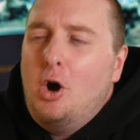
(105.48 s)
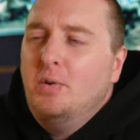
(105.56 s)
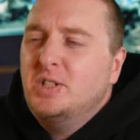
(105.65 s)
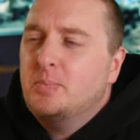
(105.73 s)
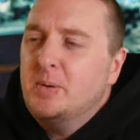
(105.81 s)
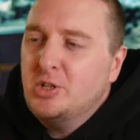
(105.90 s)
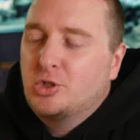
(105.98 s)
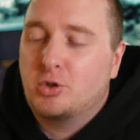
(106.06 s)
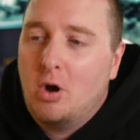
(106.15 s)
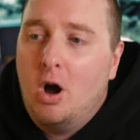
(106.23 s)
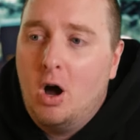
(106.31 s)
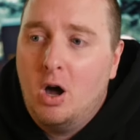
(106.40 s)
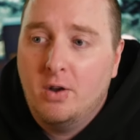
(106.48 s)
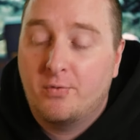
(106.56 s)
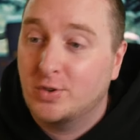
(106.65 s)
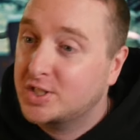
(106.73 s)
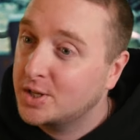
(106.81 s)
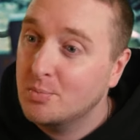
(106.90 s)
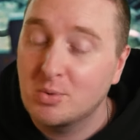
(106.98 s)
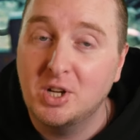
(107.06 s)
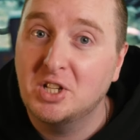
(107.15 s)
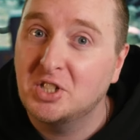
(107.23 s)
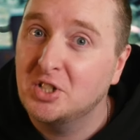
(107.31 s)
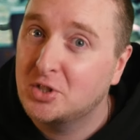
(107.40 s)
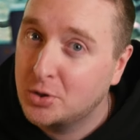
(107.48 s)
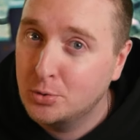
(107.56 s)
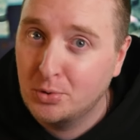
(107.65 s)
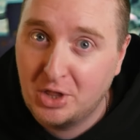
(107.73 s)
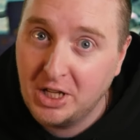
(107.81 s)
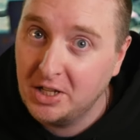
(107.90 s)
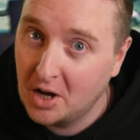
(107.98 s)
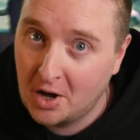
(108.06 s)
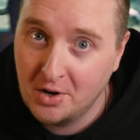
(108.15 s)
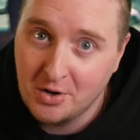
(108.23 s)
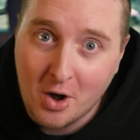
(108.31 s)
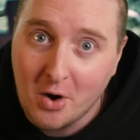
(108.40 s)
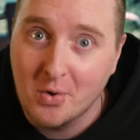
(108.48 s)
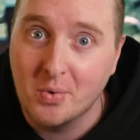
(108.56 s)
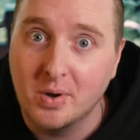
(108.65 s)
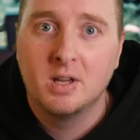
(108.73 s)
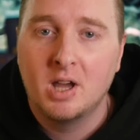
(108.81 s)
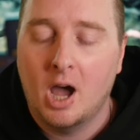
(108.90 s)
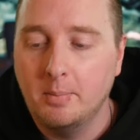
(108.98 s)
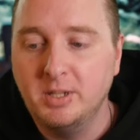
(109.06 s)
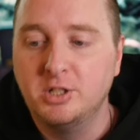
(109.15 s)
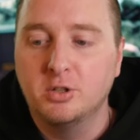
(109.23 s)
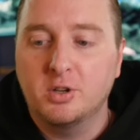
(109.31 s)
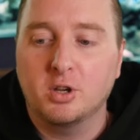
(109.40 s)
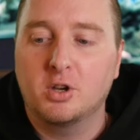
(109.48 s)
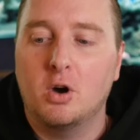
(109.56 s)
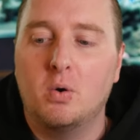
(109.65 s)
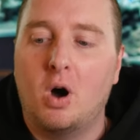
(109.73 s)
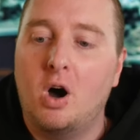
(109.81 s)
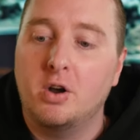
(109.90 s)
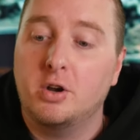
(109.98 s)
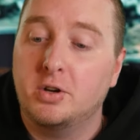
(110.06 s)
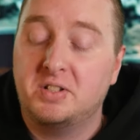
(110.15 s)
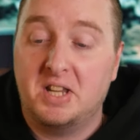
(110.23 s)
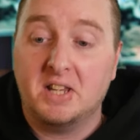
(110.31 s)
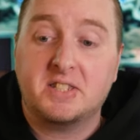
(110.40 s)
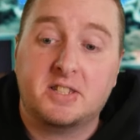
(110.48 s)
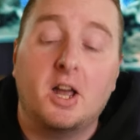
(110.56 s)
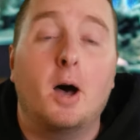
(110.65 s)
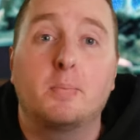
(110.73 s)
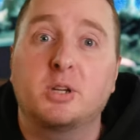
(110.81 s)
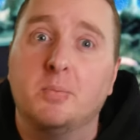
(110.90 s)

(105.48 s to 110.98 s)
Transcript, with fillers: always been drawn for some reason to the unknown. I mean, you could go on her desktop